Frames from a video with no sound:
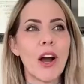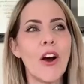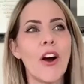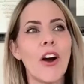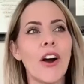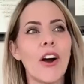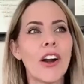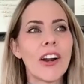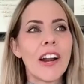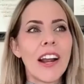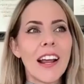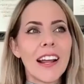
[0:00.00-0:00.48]

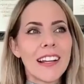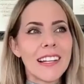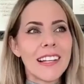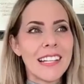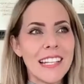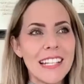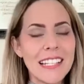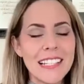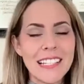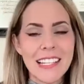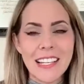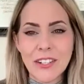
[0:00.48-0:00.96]
heart
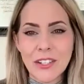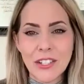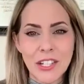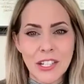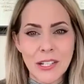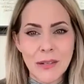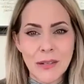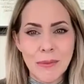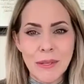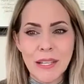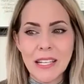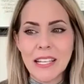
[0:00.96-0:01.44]
needs energy
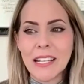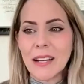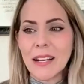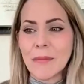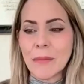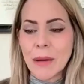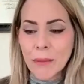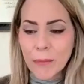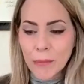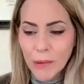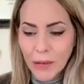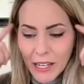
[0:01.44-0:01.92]
to beat and
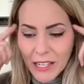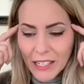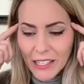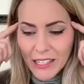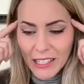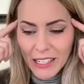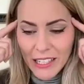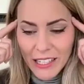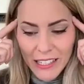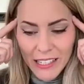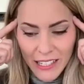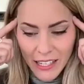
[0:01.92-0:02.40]
my brain
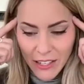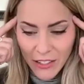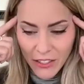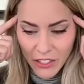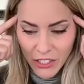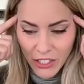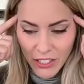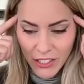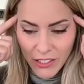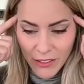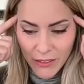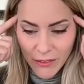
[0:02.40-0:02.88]
needs
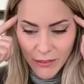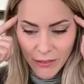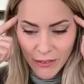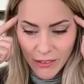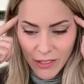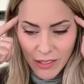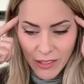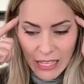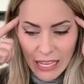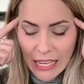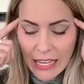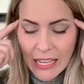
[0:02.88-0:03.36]
energy to
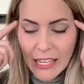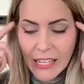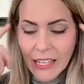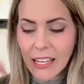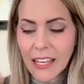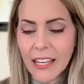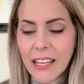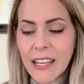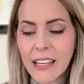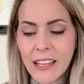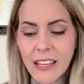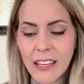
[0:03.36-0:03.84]
think,
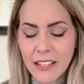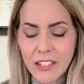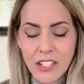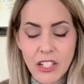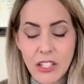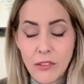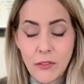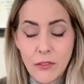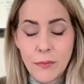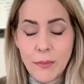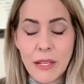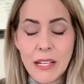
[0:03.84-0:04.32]
and
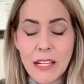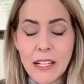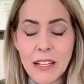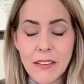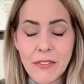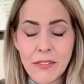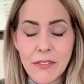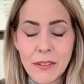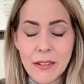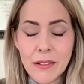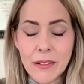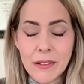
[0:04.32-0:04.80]
just for me to
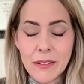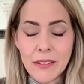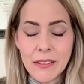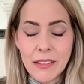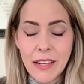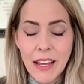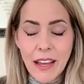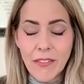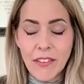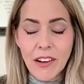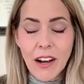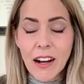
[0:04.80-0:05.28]
even
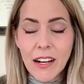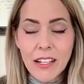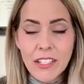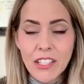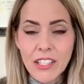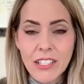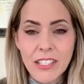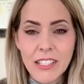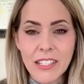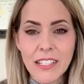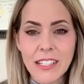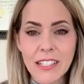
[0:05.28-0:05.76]
have
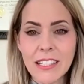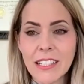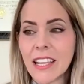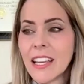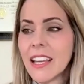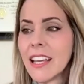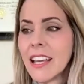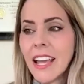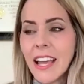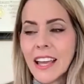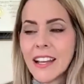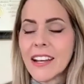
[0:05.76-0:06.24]
consciousness,
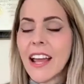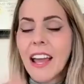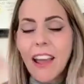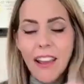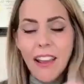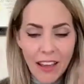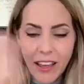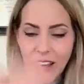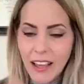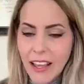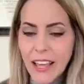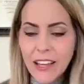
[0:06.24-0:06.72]
and
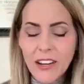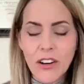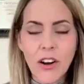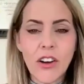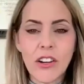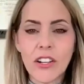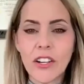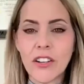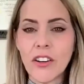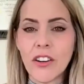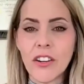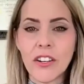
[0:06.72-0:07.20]

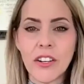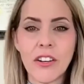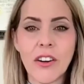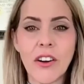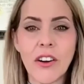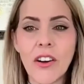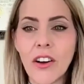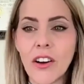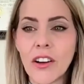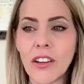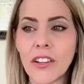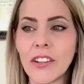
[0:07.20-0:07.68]
on and on and
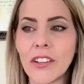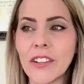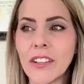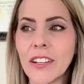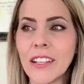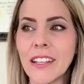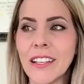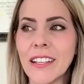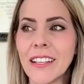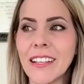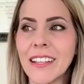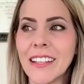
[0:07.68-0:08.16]
on,
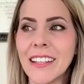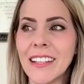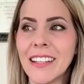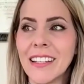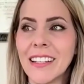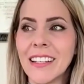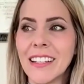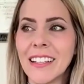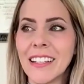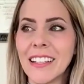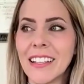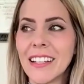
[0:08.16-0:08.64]

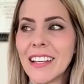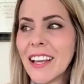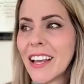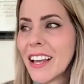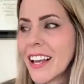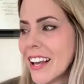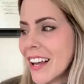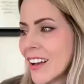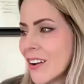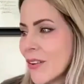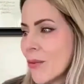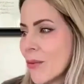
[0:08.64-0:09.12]

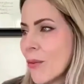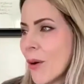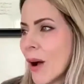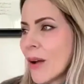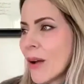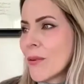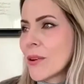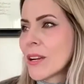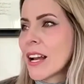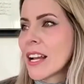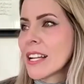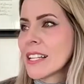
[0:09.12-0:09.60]
why
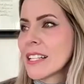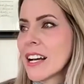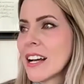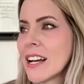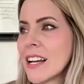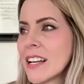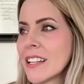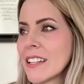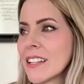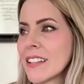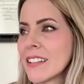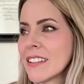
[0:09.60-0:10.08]
would I
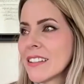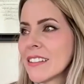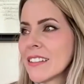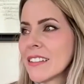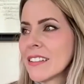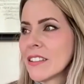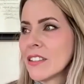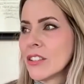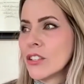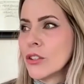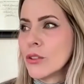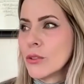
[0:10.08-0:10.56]
not
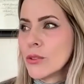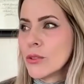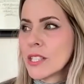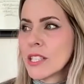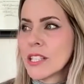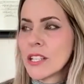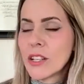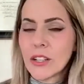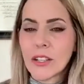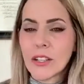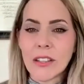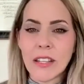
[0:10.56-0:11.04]
use
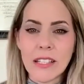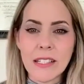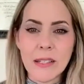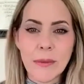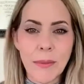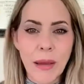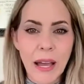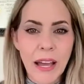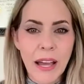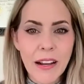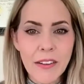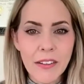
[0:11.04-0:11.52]
the earth as a
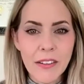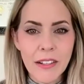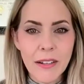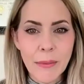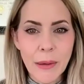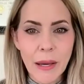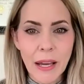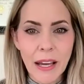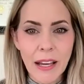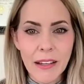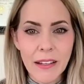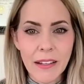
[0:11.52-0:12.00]
battery
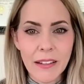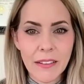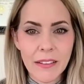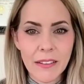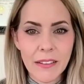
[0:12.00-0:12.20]
pack?